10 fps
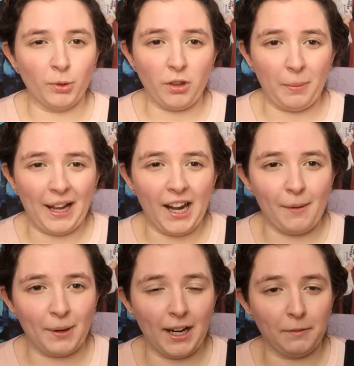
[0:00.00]
but the palette
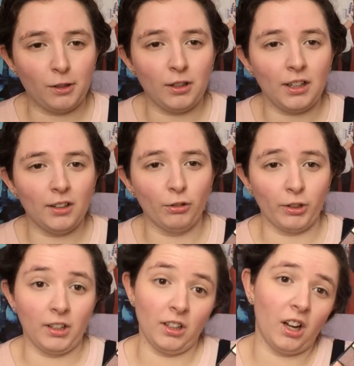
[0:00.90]
I've been absolutely
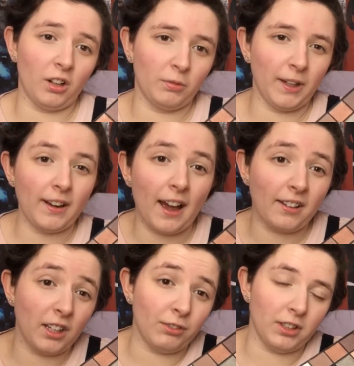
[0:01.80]
loving a lot in winter
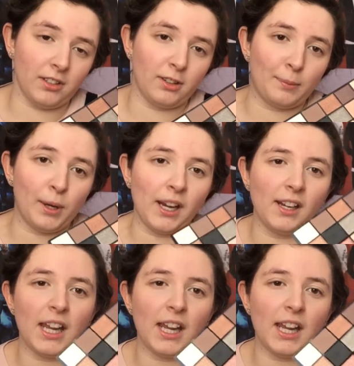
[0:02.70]
and even in spring